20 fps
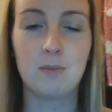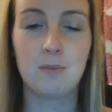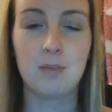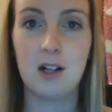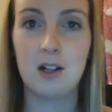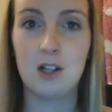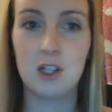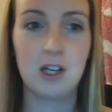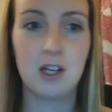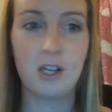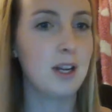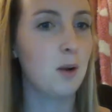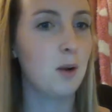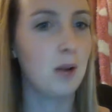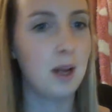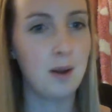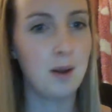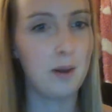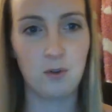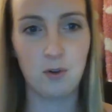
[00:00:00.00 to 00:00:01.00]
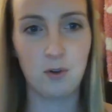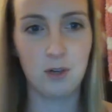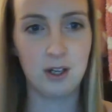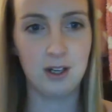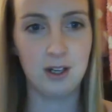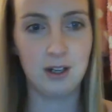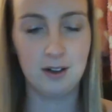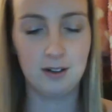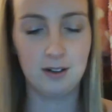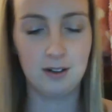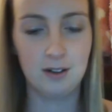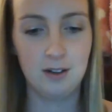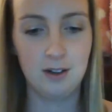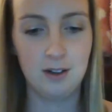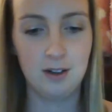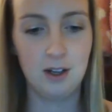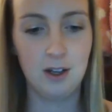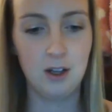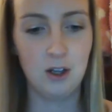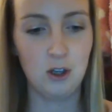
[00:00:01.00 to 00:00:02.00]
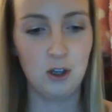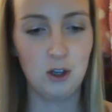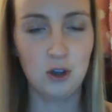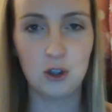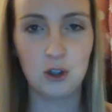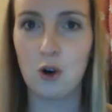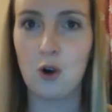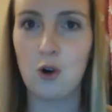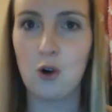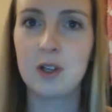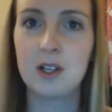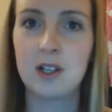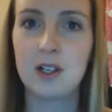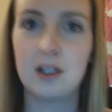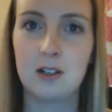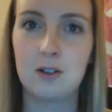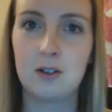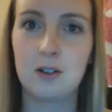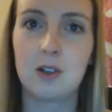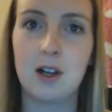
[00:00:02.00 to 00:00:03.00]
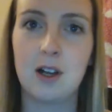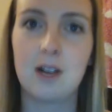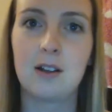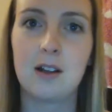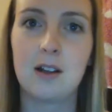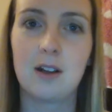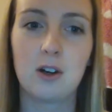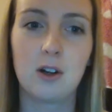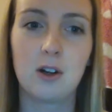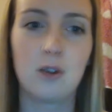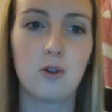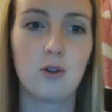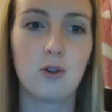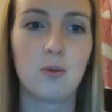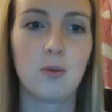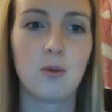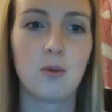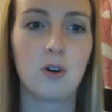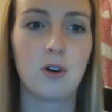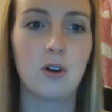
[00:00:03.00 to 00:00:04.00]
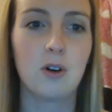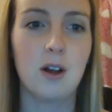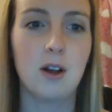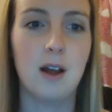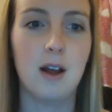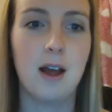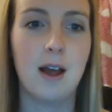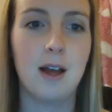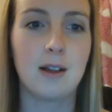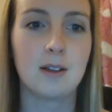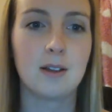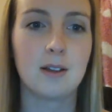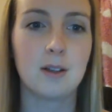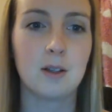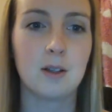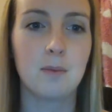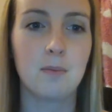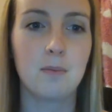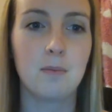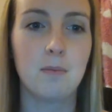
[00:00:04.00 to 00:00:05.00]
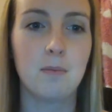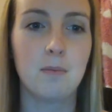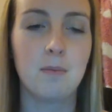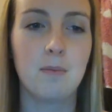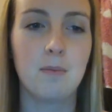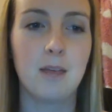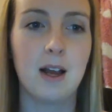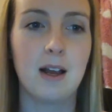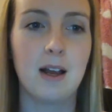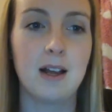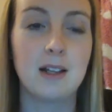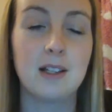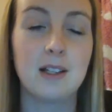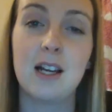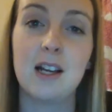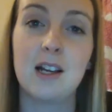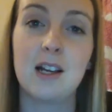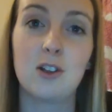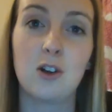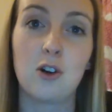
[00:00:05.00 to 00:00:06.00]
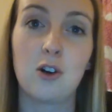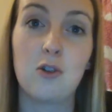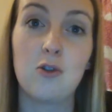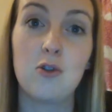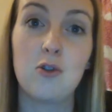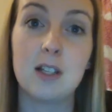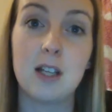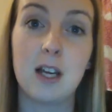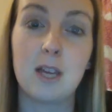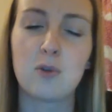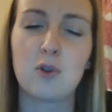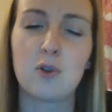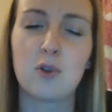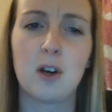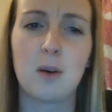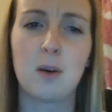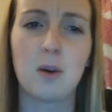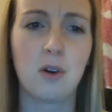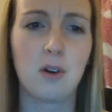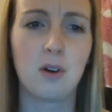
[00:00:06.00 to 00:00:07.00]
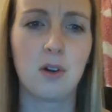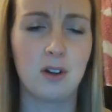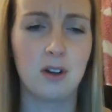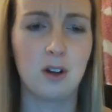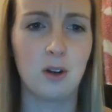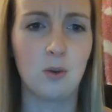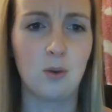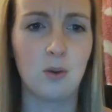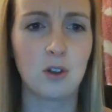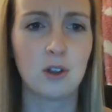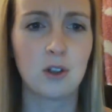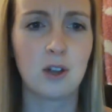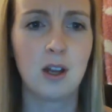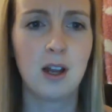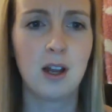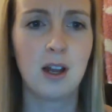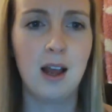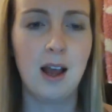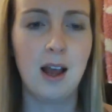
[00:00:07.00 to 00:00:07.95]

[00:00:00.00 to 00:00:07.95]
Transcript: Challenged any unhelpful thinking using all these skills I learned through the book, and I had to get it done three times within a month, I think it was,